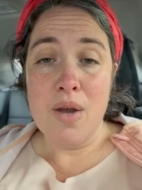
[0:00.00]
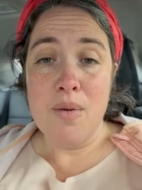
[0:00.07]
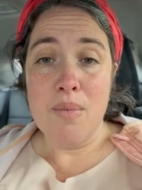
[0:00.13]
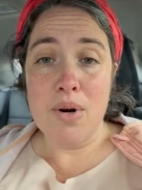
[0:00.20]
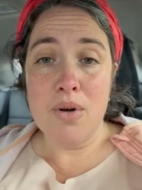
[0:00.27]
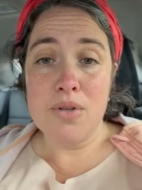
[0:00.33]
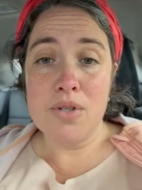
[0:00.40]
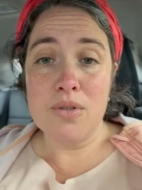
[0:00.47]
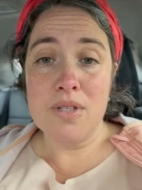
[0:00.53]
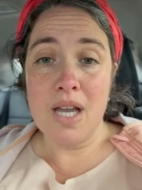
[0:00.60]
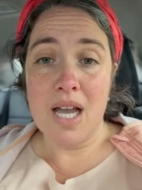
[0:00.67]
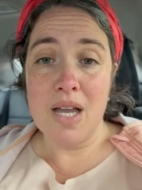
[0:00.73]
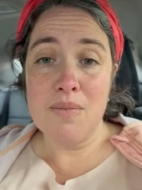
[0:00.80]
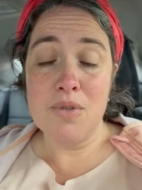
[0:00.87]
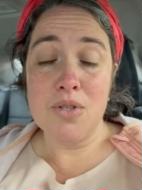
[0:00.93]
but also
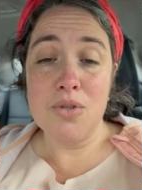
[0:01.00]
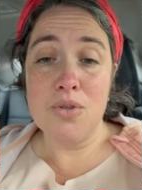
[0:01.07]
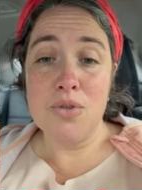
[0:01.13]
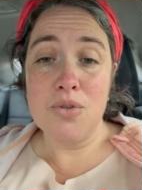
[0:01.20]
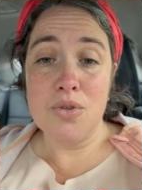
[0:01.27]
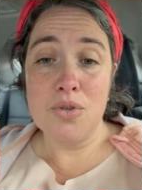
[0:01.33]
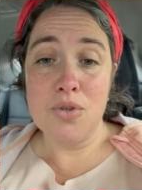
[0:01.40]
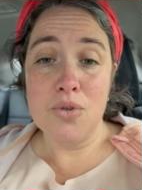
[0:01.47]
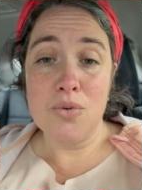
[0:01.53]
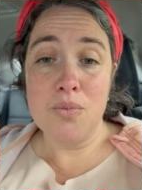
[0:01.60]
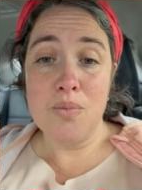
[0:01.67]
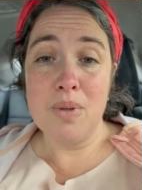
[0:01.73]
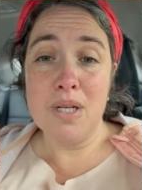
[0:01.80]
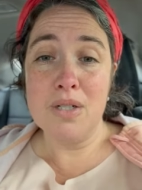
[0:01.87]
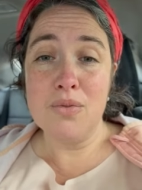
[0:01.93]
time to to
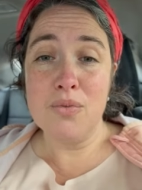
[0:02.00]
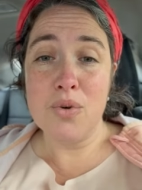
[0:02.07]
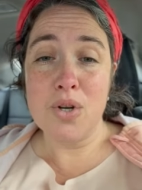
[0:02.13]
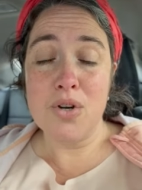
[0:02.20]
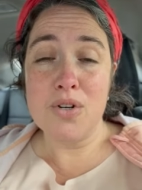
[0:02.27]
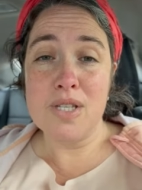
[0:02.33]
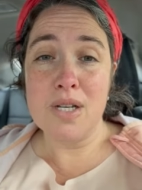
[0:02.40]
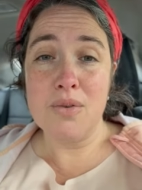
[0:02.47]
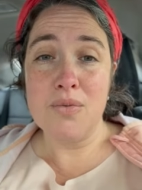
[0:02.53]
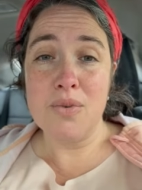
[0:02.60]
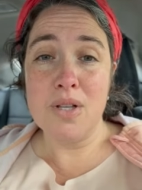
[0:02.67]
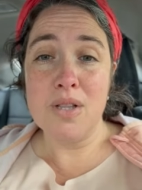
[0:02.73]
build for yourself